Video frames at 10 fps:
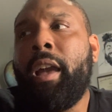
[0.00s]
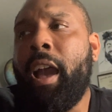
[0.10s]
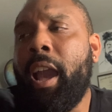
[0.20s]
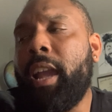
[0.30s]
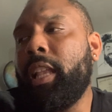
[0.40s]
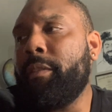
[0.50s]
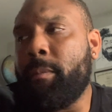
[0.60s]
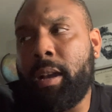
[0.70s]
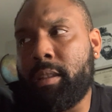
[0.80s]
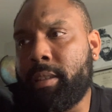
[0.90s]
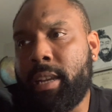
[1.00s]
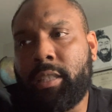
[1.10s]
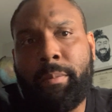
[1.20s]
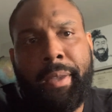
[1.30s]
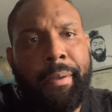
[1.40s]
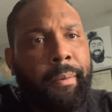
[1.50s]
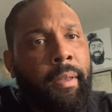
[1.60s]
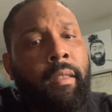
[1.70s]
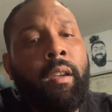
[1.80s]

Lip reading: I ain't even monetized to begin with.